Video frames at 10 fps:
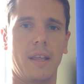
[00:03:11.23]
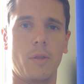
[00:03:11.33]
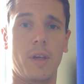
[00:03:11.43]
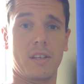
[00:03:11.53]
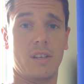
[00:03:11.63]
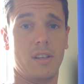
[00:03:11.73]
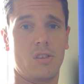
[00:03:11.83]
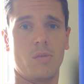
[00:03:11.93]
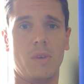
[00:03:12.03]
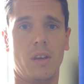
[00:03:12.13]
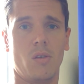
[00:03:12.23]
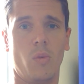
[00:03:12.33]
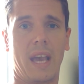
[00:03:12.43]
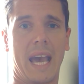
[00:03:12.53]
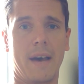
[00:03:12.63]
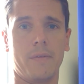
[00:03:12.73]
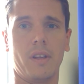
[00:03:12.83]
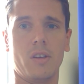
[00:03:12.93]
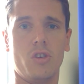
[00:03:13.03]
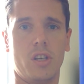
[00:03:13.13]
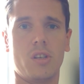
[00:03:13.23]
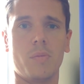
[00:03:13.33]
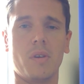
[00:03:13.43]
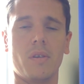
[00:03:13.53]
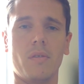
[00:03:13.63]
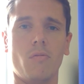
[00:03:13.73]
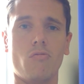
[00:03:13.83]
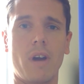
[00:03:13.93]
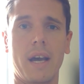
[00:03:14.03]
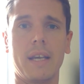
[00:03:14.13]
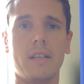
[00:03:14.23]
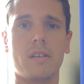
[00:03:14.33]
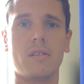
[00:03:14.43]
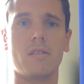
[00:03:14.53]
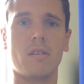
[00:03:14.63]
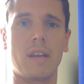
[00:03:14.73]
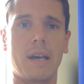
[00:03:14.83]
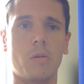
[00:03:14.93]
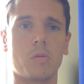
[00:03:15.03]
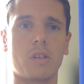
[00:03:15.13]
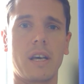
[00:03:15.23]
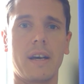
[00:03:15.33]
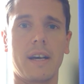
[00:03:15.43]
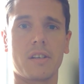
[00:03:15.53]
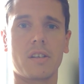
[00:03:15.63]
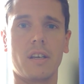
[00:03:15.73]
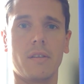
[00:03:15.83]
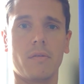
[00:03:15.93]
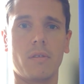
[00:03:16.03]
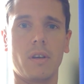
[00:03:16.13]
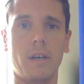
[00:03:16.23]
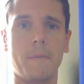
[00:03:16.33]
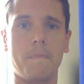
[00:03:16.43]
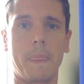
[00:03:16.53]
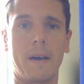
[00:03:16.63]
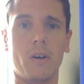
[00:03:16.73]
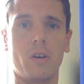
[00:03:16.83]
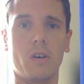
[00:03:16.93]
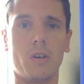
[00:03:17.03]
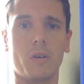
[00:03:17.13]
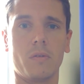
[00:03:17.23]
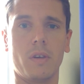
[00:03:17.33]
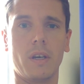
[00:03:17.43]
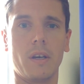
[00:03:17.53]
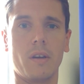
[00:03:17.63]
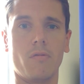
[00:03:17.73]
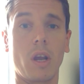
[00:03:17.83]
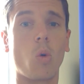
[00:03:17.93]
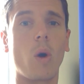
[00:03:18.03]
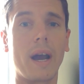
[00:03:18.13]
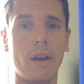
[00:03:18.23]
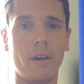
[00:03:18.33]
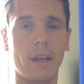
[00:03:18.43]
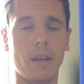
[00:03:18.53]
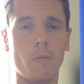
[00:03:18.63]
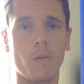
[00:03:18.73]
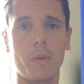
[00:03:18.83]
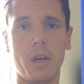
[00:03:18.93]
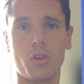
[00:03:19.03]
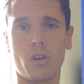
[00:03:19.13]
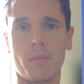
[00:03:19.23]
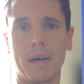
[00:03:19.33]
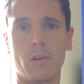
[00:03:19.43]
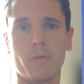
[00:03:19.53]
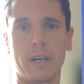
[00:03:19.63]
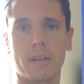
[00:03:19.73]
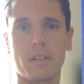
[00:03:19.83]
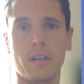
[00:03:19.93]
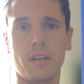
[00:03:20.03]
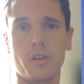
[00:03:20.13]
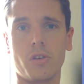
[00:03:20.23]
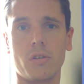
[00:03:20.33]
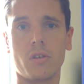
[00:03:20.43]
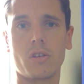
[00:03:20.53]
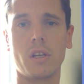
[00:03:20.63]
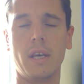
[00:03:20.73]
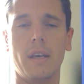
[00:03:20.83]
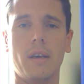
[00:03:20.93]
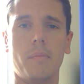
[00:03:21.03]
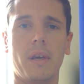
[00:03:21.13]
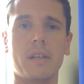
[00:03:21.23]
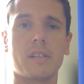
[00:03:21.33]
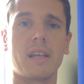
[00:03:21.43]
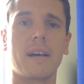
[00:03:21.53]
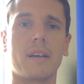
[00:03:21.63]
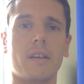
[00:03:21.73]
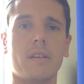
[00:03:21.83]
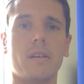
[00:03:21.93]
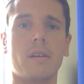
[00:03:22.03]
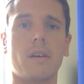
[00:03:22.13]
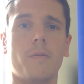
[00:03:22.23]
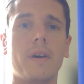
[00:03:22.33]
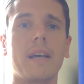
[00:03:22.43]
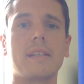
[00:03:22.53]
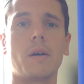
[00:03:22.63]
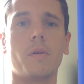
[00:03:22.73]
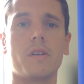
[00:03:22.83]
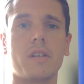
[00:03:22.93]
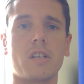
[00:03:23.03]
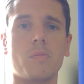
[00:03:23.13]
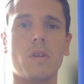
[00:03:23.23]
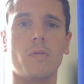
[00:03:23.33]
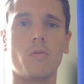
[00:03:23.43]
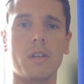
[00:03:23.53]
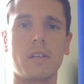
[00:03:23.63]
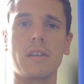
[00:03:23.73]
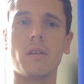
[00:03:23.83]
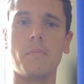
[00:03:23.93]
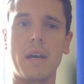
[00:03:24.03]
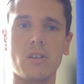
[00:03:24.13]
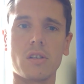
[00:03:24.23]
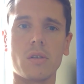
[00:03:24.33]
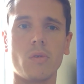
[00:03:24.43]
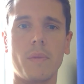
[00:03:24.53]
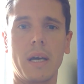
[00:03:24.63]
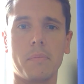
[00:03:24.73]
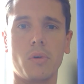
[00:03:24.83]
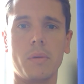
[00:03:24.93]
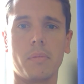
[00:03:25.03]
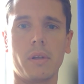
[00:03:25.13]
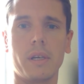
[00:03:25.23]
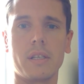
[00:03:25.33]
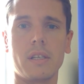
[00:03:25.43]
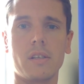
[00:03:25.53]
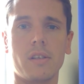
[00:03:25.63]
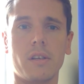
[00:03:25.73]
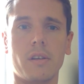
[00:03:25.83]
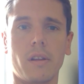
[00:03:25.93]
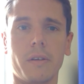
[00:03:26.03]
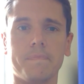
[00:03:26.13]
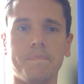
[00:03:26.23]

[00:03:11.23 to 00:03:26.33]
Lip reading: That says to me that we have a legitimate right to now start asking or requiring information about vaccinations, because that can affect our assessment of risk and the measures that we might put in place internally.